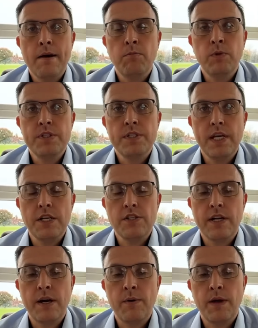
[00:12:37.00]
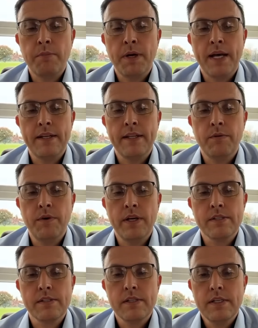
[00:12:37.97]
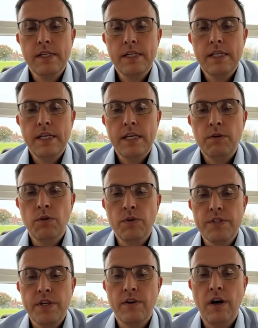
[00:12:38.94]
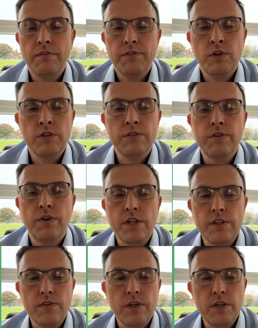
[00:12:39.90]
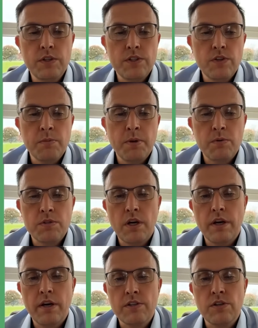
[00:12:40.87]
when Stage Star ran bad enough. He runs here off 143, only £3 higher.